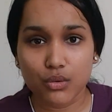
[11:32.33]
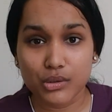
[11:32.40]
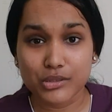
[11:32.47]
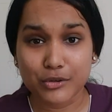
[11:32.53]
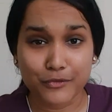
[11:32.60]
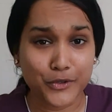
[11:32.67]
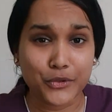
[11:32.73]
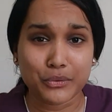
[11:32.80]

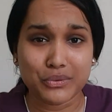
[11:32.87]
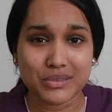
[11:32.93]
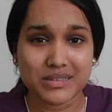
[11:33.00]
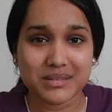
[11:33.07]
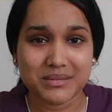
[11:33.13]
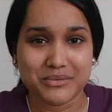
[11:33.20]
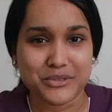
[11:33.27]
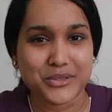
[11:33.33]
of a course,
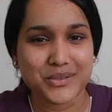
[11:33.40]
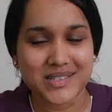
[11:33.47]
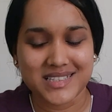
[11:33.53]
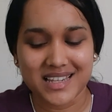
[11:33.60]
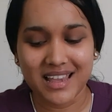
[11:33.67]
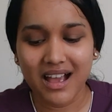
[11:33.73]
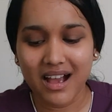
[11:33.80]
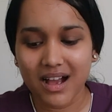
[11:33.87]

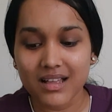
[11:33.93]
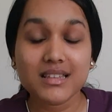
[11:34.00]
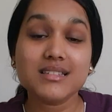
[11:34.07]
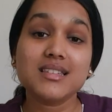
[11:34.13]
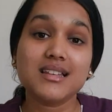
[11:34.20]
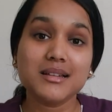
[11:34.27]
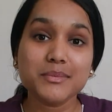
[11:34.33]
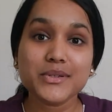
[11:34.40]
the
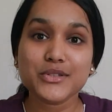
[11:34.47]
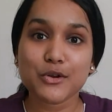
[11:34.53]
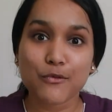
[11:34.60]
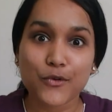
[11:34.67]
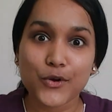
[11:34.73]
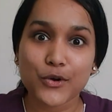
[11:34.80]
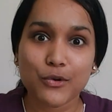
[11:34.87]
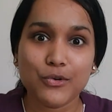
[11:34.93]
syllabus
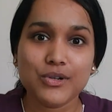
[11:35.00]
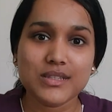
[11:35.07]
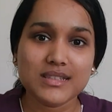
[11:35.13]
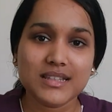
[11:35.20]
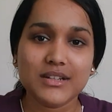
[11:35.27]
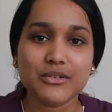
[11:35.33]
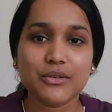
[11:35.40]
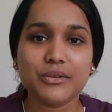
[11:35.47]
of a course,
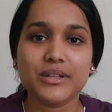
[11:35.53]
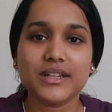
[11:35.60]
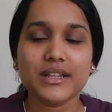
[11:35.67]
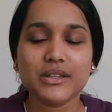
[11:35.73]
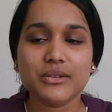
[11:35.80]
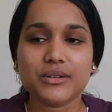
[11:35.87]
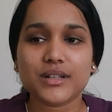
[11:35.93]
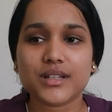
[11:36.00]
then
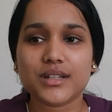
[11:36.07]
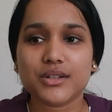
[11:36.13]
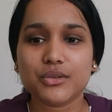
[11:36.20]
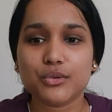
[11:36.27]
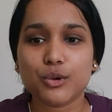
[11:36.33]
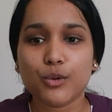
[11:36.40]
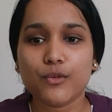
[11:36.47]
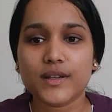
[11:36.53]
only you can
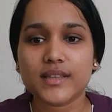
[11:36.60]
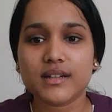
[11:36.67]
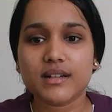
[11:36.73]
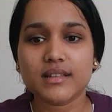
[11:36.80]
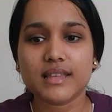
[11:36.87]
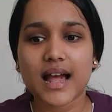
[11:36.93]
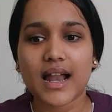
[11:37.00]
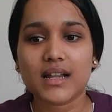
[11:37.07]
know
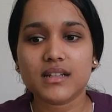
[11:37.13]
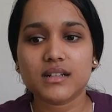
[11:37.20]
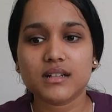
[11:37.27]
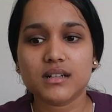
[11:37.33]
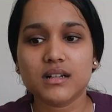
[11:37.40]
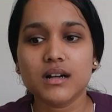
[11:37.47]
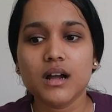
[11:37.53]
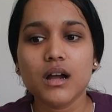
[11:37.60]
whether
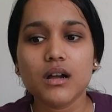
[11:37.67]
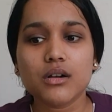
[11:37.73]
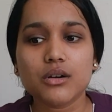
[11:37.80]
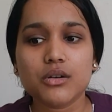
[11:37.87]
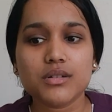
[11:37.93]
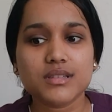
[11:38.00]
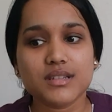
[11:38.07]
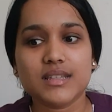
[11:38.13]
that
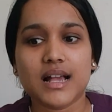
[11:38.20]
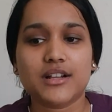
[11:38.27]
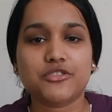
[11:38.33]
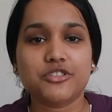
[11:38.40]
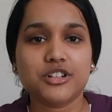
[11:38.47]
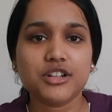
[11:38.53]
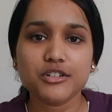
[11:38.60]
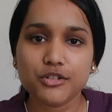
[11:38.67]
course is
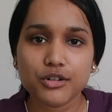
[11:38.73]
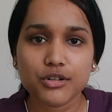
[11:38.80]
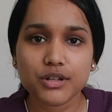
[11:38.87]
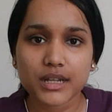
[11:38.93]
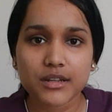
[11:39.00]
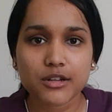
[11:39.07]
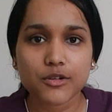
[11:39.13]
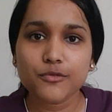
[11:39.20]
actually good
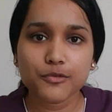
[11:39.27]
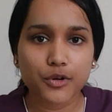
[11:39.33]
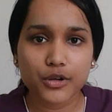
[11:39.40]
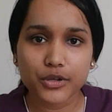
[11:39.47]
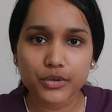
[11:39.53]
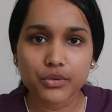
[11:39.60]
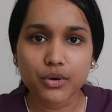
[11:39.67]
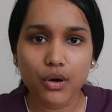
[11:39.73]
enough for
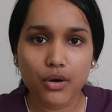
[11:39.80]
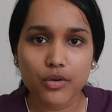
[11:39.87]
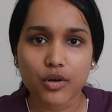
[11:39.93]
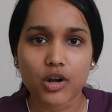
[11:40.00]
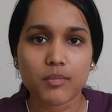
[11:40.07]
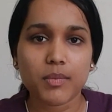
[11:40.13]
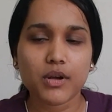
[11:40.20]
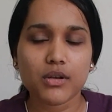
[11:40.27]
you or
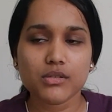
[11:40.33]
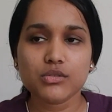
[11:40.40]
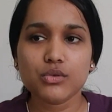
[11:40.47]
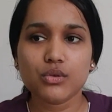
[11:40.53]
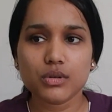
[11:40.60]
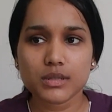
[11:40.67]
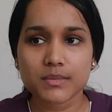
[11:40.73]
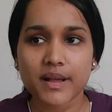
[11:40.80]
not. Because
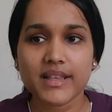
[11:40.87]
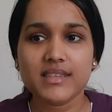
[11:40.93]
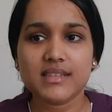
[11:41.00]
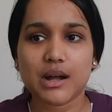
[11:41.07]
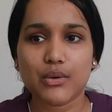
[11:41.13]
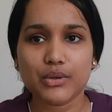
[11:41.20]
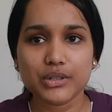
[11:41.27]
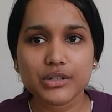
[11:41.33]
course might
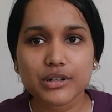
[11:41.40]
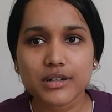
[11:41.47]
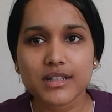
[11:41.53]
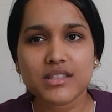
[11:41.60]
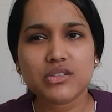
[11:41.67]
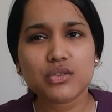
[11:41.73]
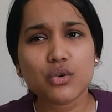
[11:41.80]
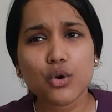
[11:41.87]
sound good,
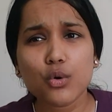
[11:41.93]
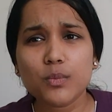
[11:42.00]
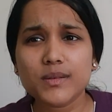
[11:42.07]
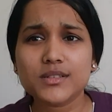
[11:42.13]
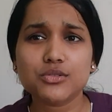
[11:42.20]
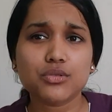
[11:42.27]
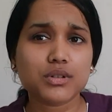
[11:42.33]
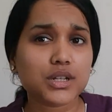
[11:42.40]
its scope
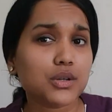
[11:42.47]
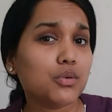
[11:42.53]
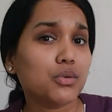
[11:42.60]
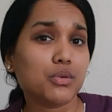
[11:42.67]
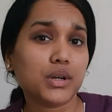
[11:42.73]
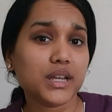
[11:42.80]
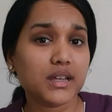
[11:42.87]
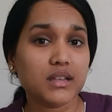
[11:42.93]
is
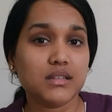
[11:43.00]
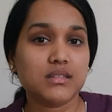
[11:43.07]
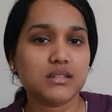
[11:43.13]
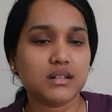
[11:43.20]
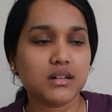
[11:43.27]
okay, its